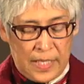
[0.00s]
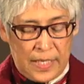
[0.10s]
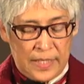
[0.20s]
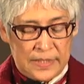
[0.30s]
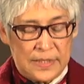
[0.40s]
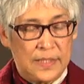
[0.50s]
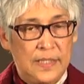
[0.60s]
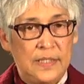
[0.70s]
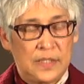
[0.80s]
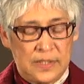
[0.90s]
And
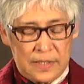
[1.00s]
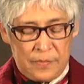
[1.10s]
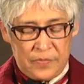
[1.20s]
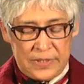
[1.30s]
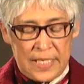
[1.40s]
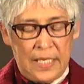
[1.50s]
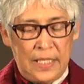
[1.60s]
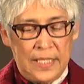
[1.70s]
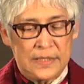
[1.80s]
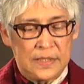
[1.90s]
these are some of the
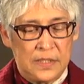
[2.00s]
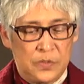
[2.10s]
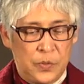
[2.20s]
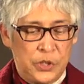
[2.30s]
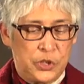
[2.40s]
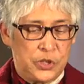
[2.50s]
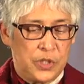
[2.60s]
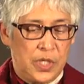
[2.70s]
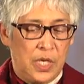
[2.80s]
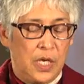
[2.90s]
daily lessons which
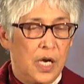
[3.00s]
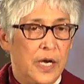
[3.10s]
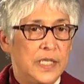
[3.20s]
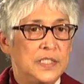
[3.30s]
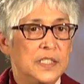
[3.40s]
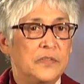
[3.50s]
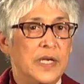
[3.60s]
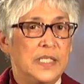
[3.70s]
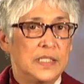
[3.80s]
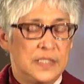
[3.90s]
are
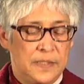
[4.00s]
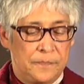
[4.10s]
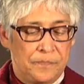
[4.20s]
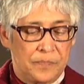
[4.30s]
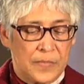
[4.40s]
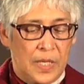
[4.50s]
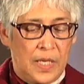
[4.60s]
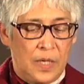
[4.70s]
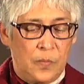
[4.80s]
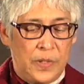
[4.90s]
integrated
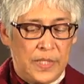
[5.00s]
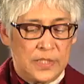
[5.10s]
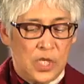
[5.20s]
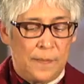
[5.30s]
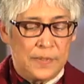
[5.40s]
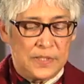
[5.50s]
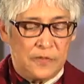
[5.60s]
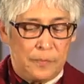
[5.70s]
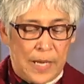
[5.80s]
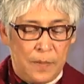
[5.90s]
with examples
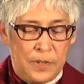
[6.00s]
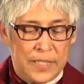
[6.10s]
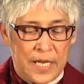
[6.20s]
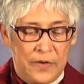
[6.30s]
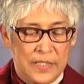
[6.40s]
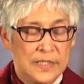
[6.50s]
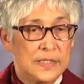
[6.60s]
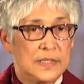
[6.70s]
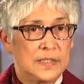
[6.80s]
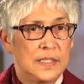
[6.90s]
of Bible
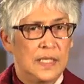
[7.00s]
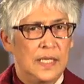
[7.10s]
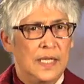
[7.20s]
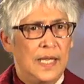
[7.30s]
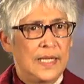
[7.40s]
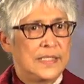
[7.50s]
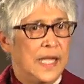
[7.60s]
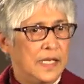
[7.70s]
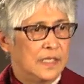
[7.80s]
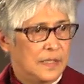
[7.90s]
characters like
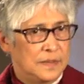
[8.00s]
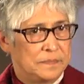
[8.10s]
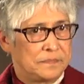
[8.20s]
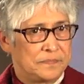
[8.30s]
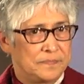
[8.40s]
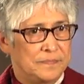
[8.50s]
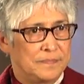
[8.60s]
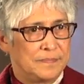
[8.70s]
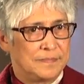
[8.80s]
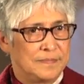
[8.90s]
Daniel.
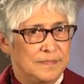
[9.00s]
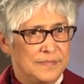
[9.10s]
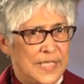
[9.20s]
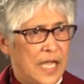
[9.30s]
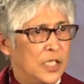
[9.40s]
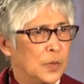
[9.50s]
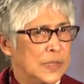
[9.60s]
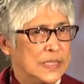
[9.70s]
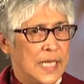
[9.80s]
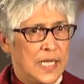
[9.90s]
Daniel
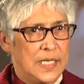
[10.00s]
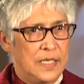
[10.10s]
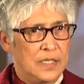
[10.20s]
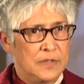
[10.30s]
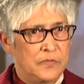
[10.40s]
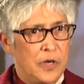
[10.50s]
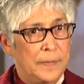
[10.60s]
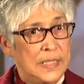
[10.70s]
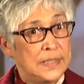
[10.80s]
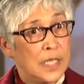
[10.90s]
was taken from
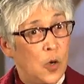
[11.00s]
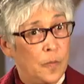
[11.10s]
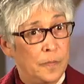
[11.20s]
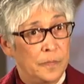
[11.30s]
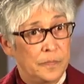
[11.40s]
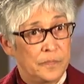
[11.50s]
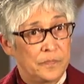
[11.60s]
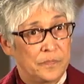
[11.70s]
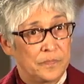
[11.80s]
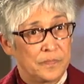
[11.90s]
his home
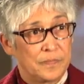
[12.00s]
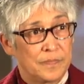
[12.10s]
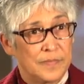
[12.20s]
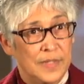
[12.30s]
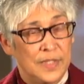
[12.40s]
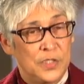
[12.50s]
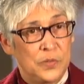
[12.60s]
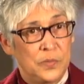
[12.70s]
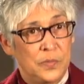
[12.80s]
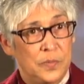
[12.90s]

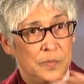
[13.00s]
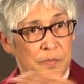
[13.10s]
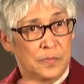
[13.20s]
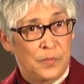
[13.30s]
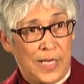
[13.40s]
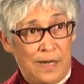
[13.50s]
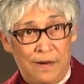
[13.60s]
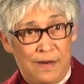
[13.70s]
to where?